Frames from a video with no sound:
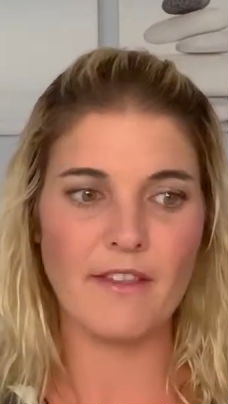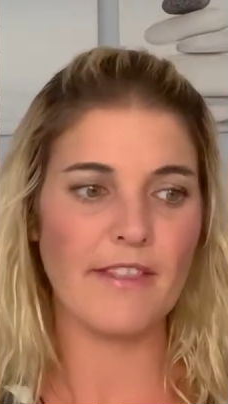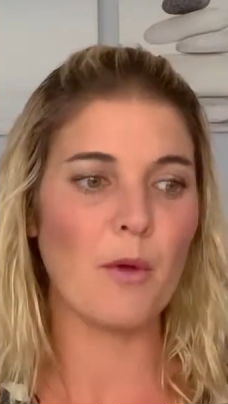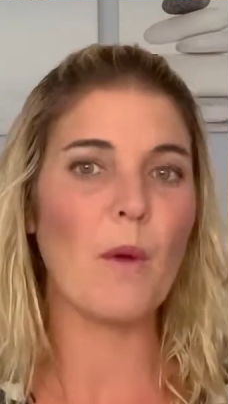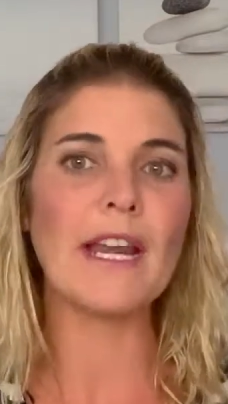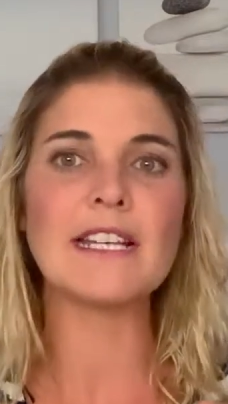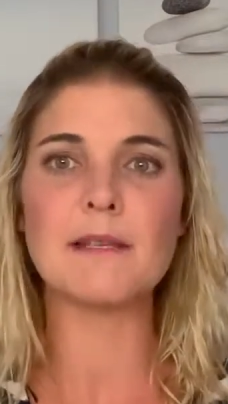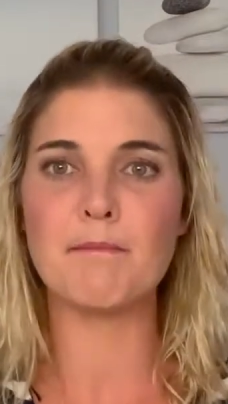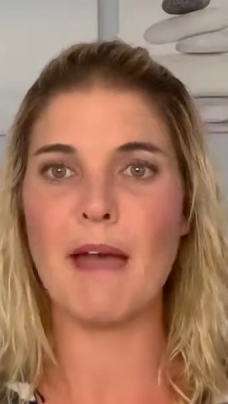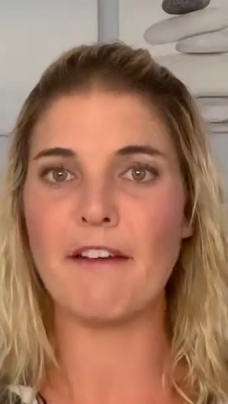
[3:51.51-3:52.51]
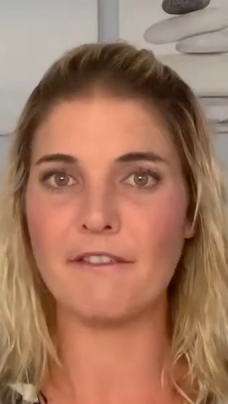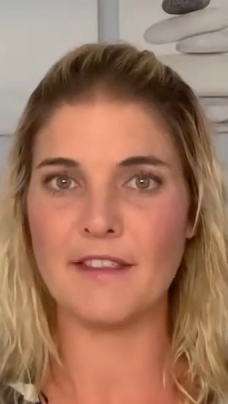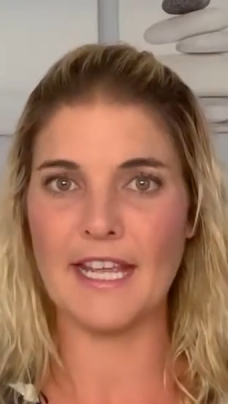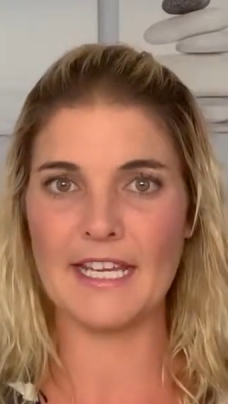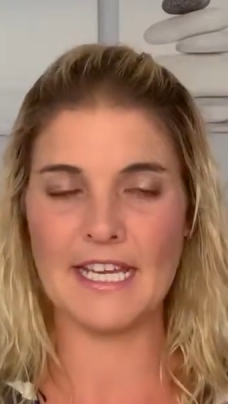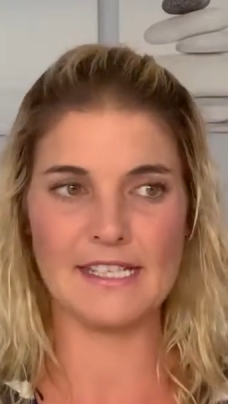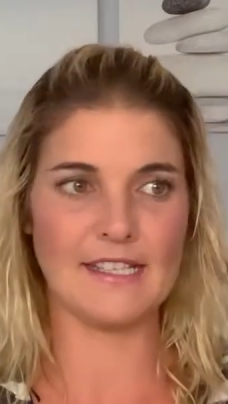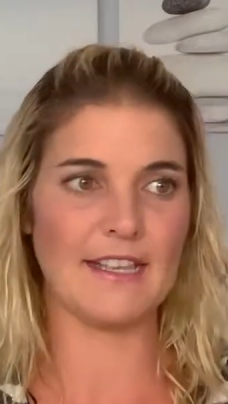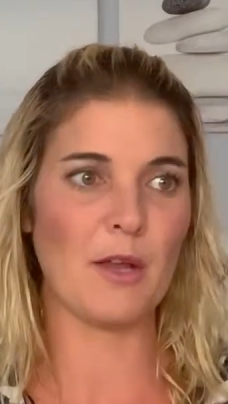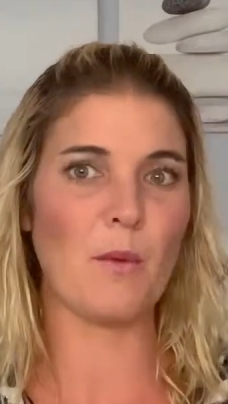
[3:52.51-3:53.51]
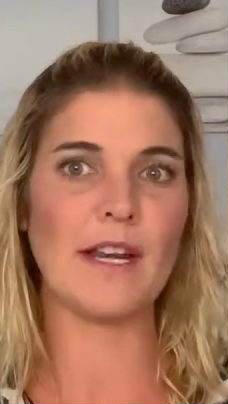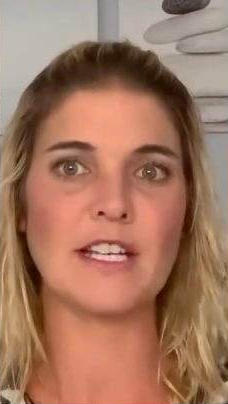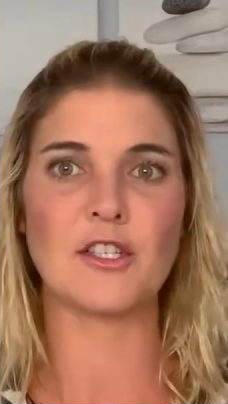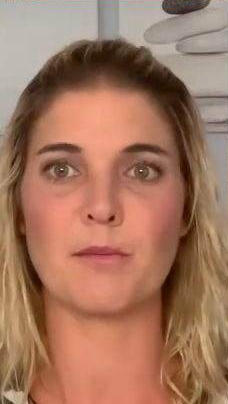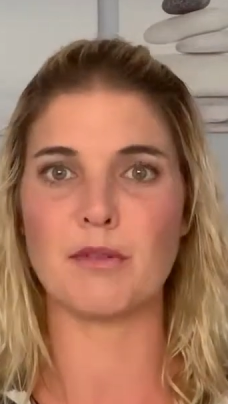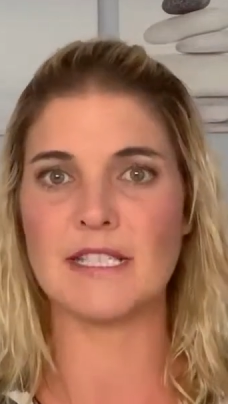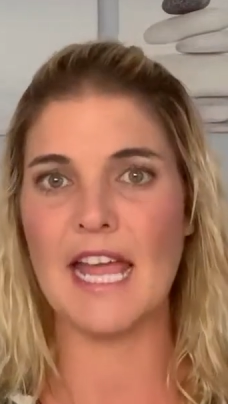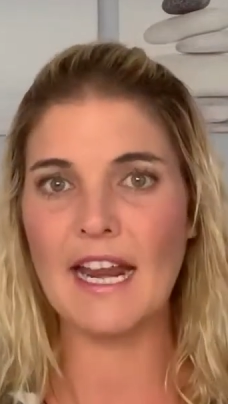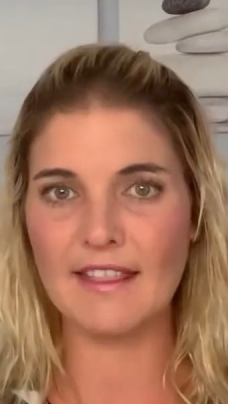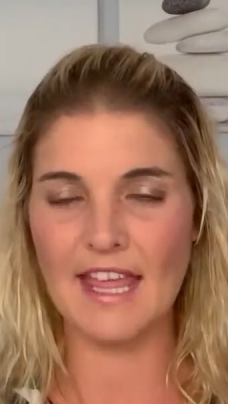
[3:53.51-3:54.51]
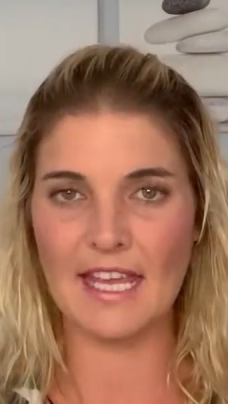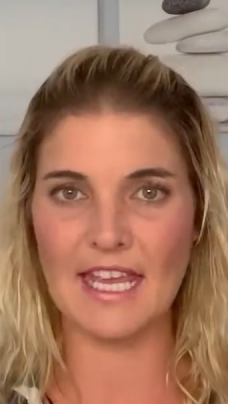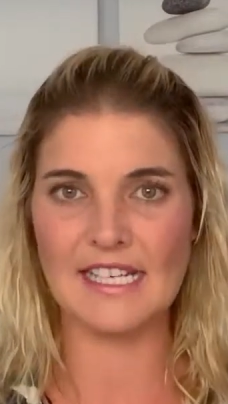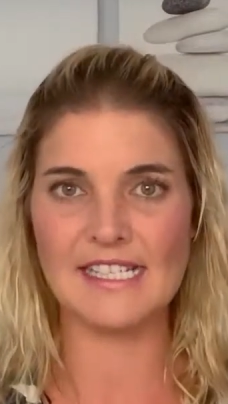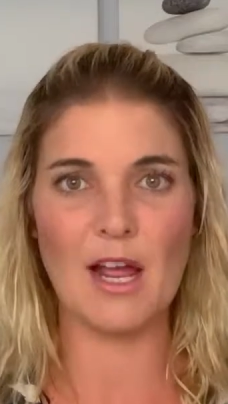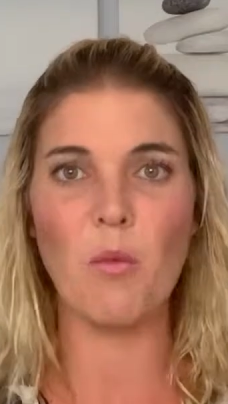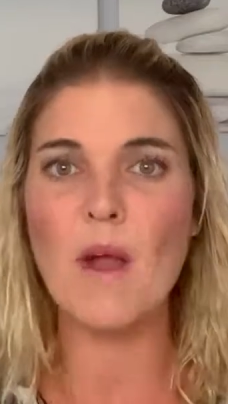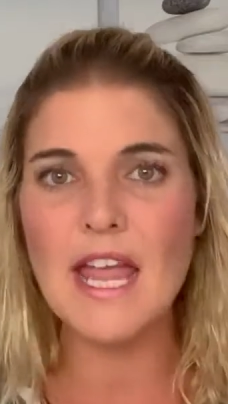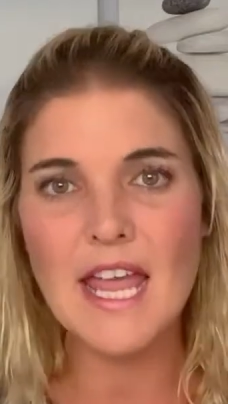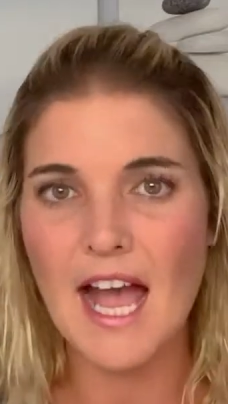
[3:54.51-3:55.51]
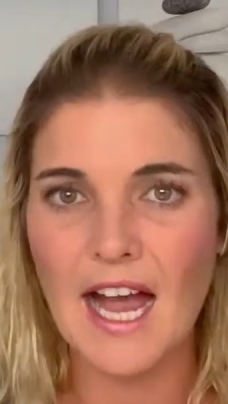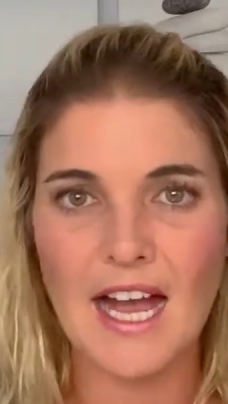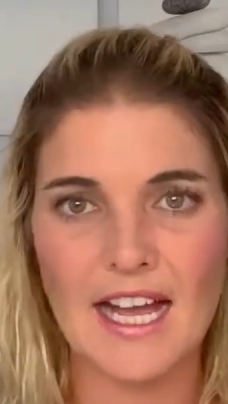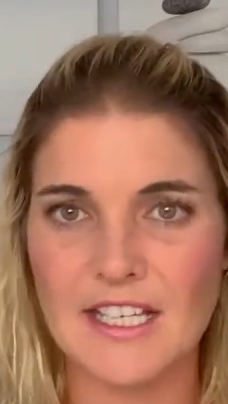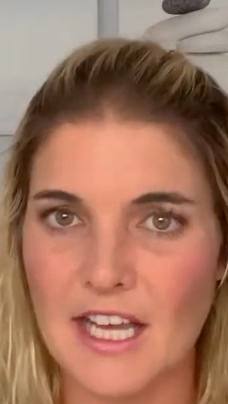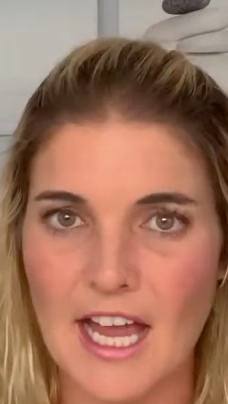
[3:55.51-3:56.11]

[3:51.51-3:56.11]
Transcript: that they went into bat for their kids and they went in to protect their kids. Now we are